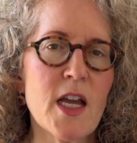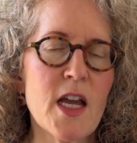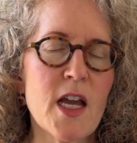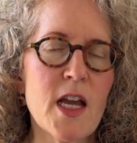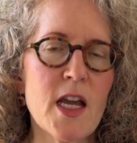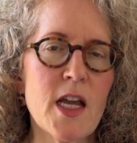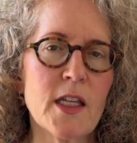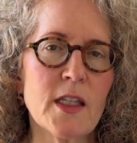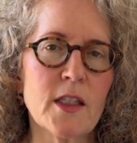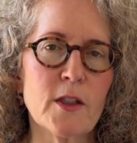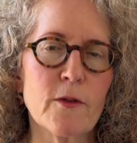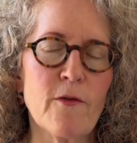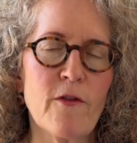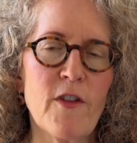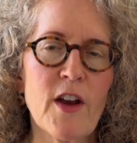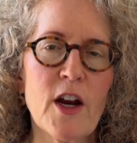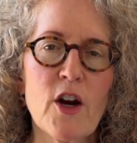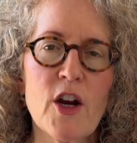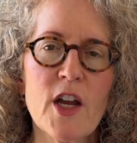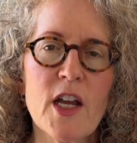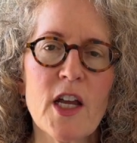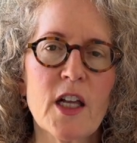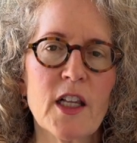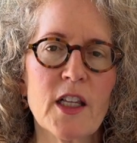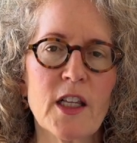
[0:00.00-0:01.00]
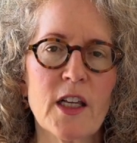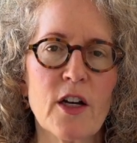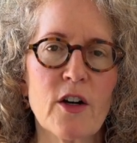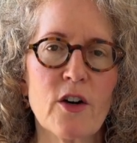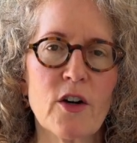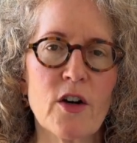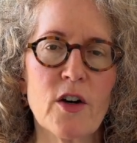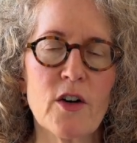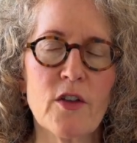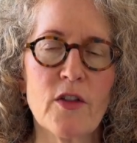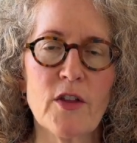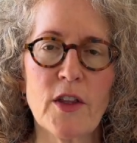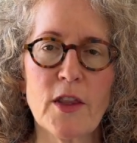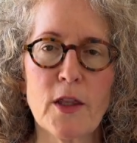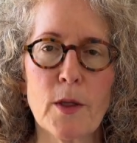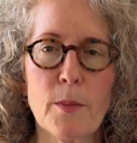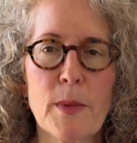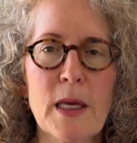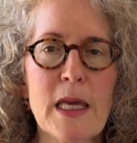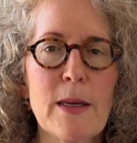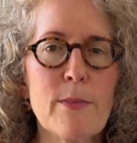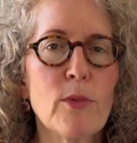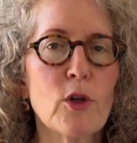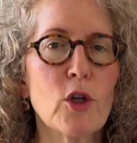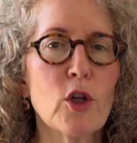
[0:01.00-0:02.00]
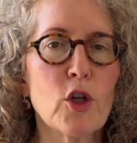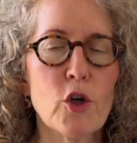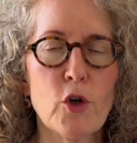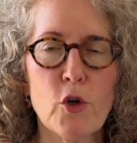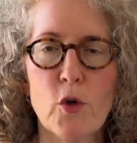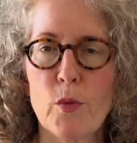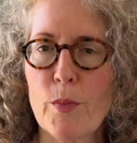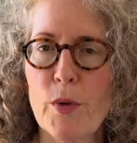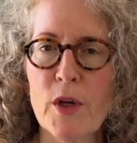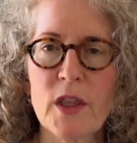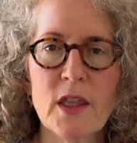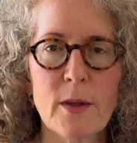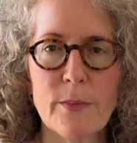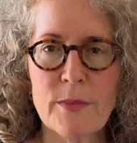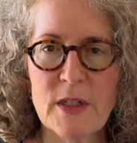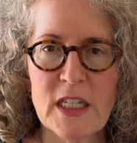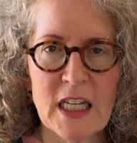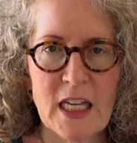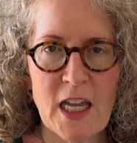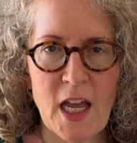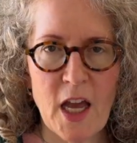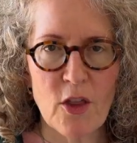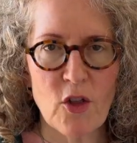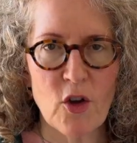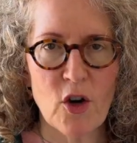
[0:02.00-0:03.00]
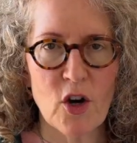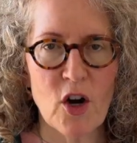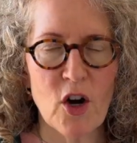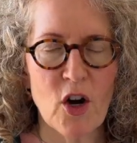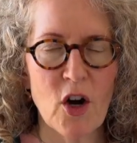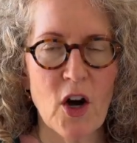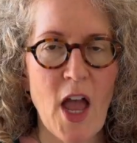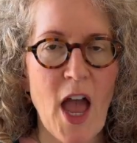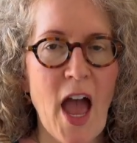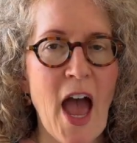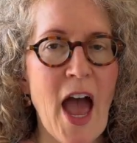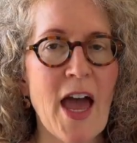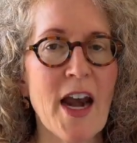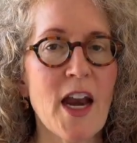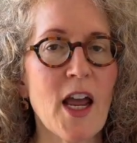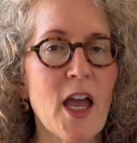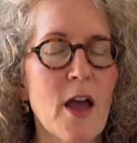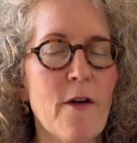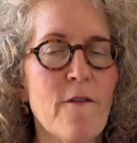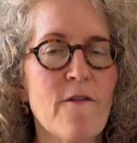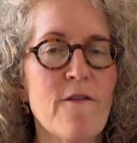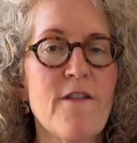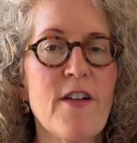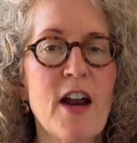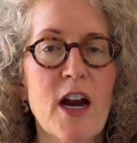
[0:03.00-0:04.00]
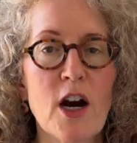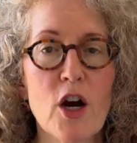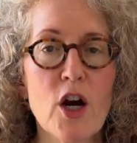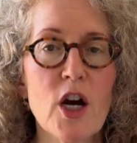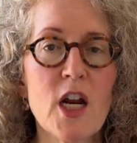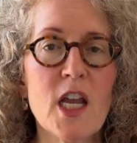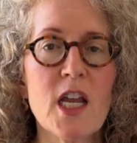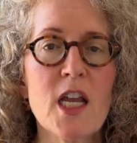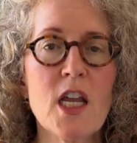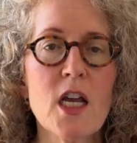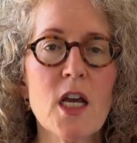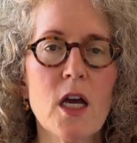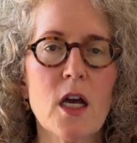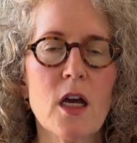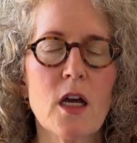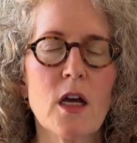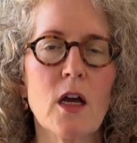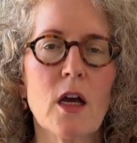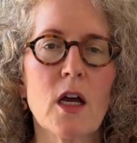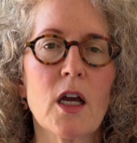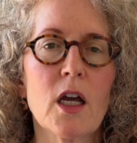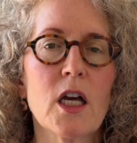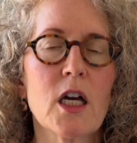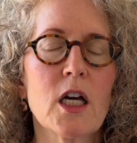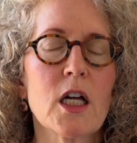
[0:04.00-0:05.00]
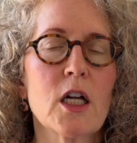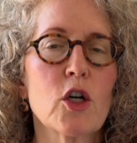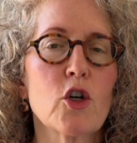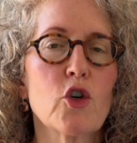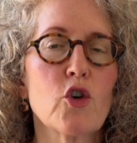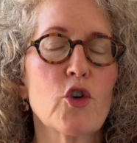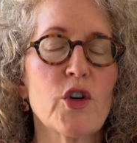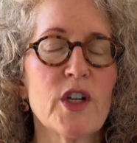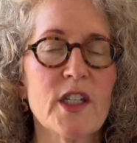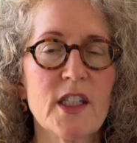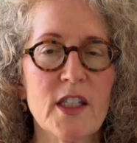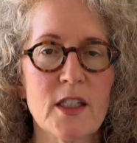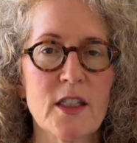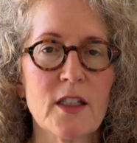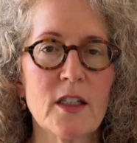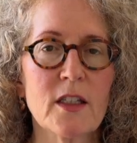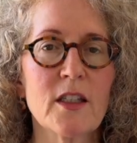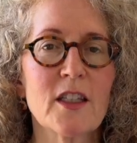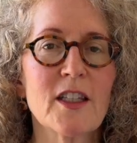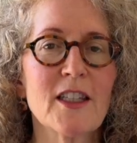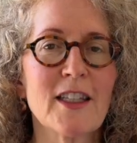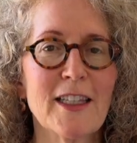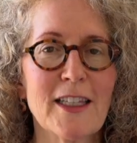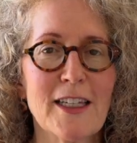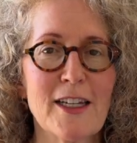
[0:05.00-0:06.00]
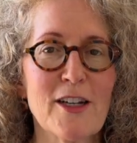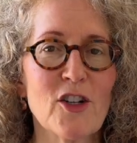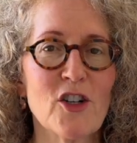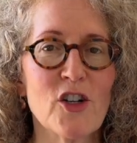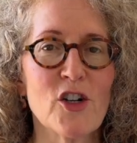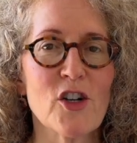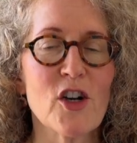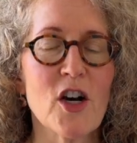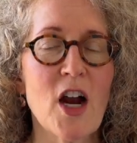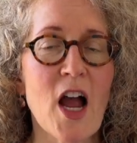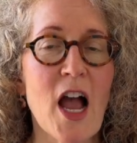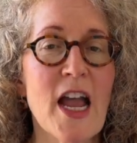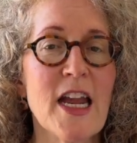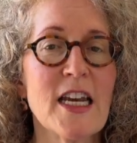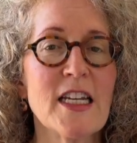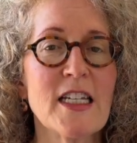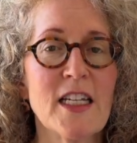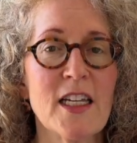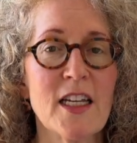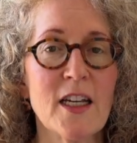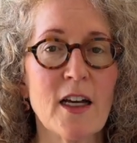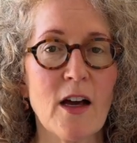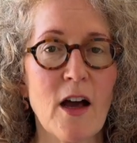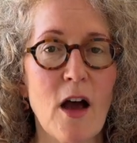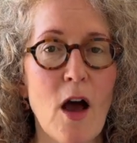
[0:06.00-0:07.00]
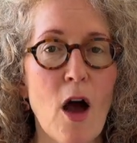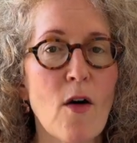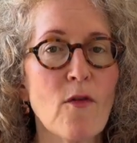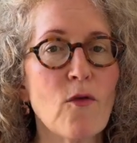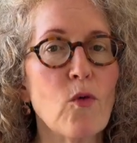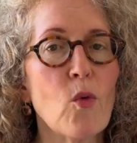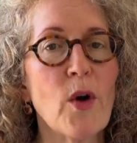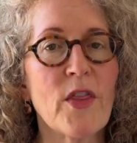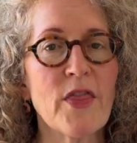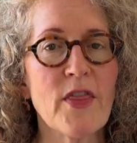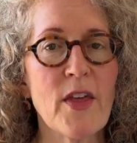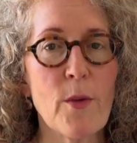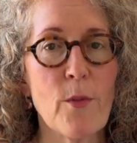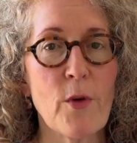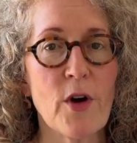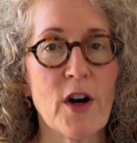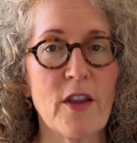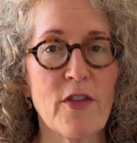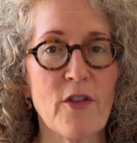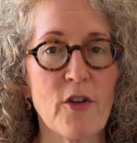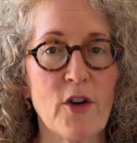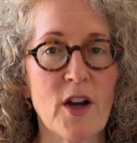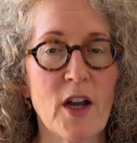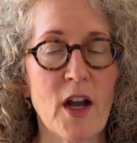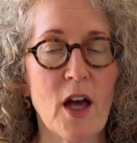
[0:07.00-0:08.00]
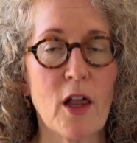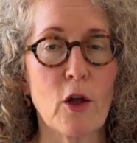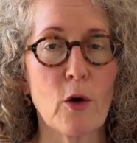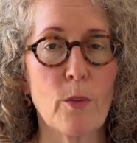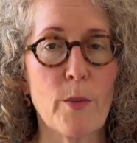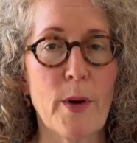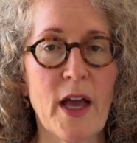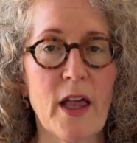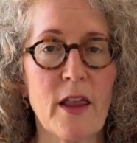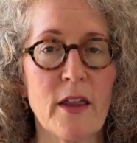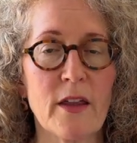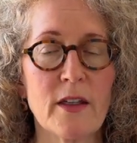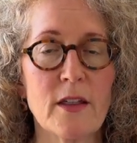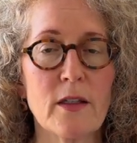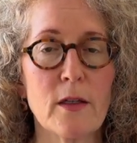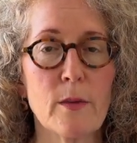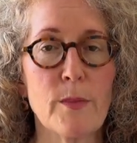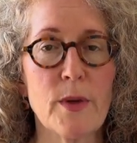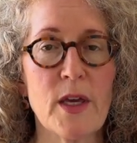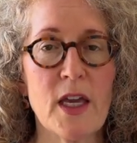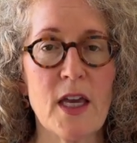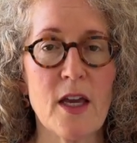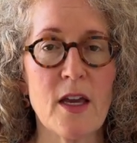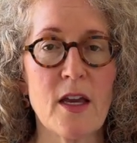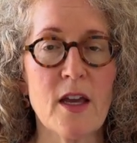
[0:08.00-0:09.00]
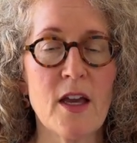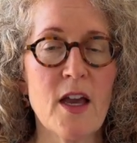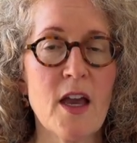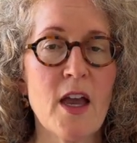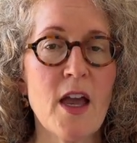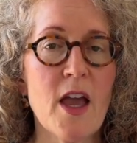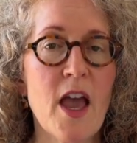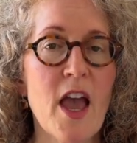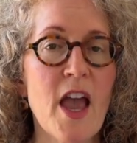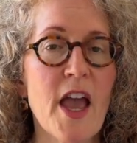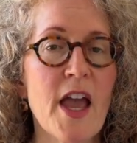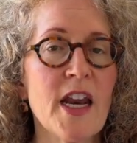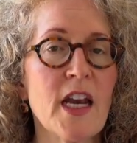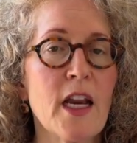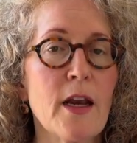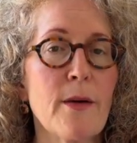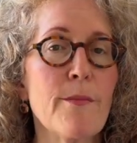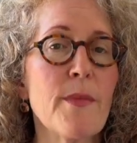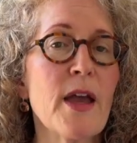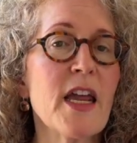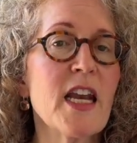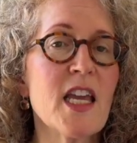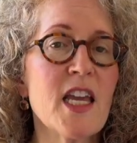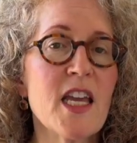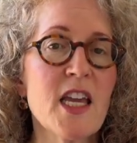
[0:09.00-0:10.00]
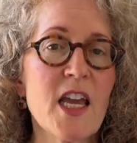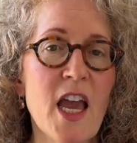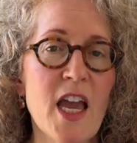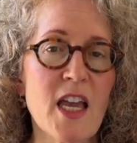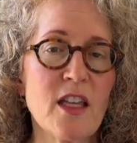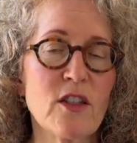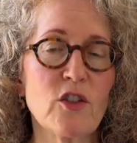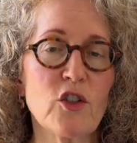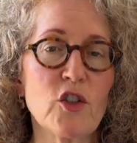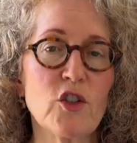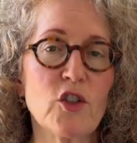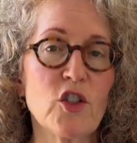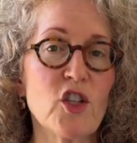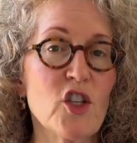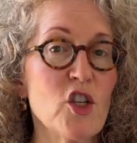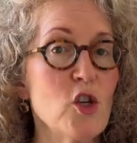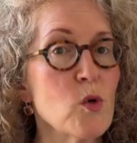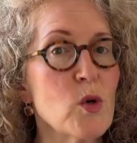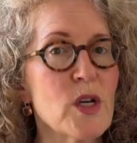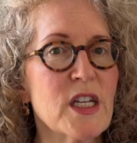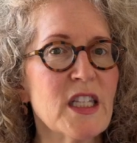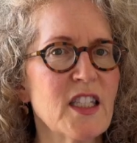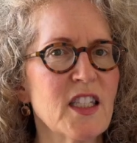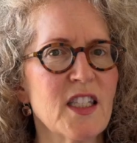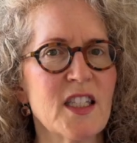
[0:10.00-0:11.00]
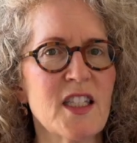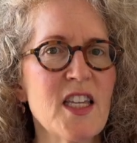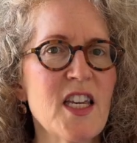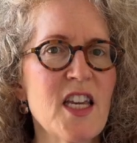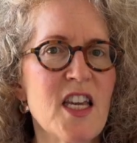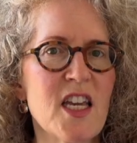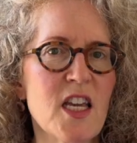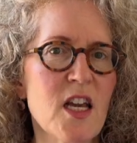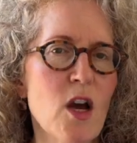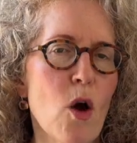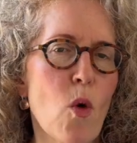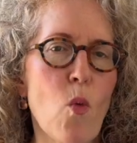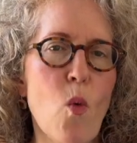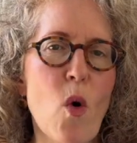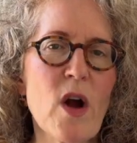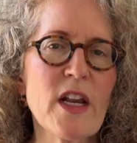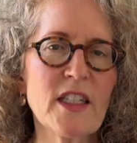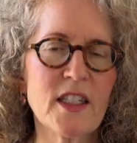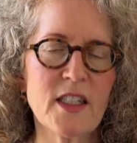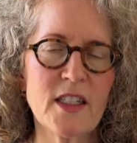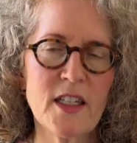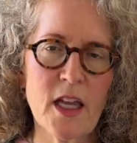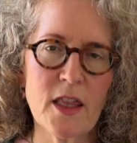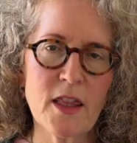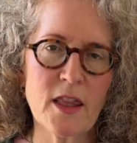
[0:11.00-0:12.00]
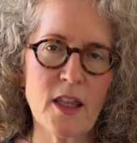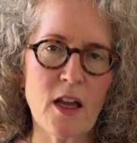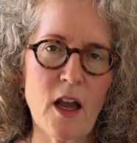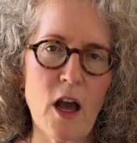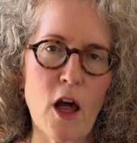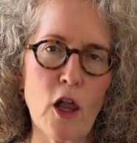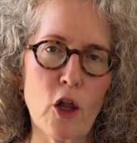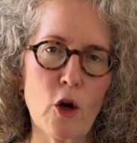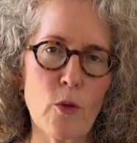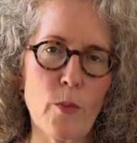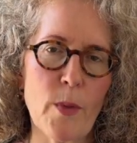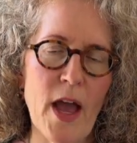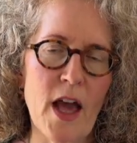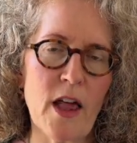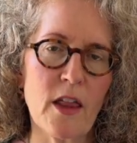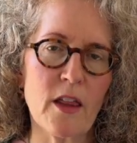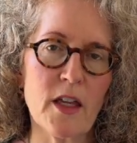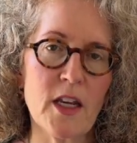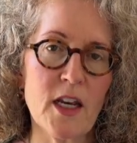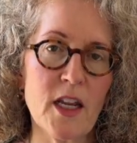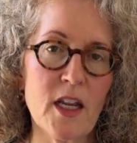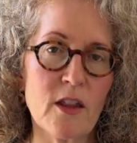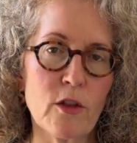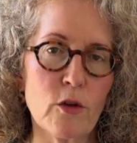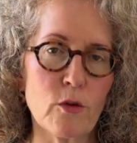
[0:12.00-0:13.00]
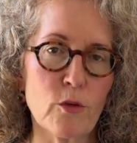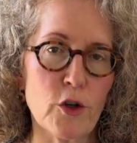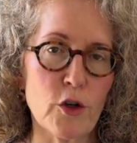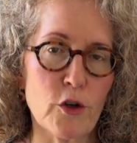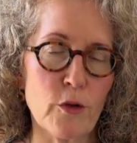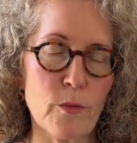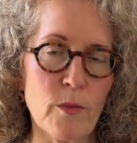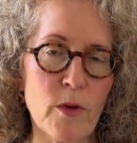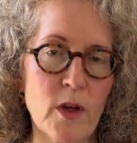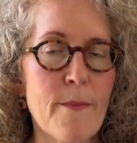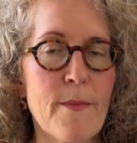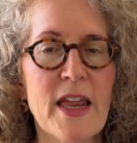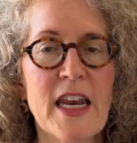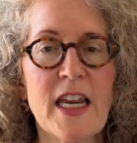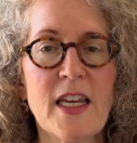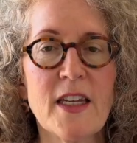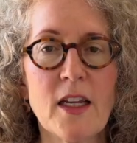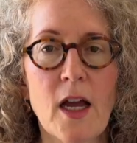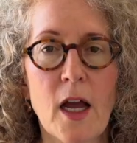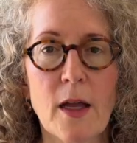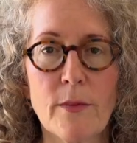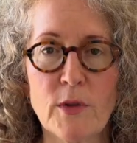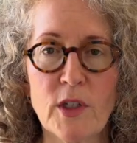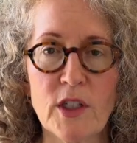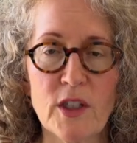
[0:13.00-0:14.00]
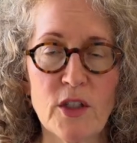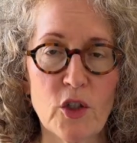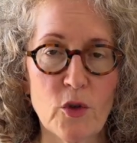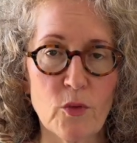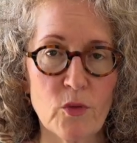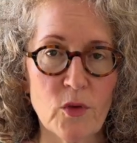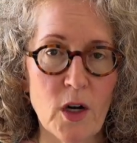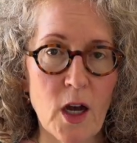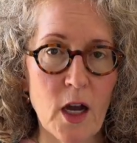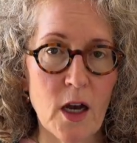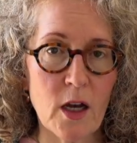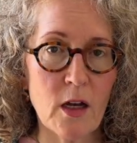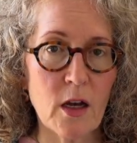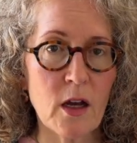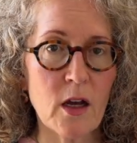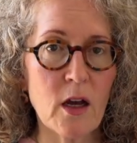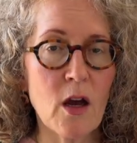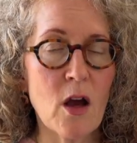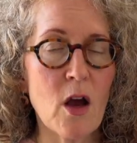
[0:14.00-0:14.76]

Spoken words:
it's very clear that the people who put them together had a very crystal clear idea of what they wanted their color palette to be. And in many cases, you can see what set the color palette in the room. Many times it's the rug,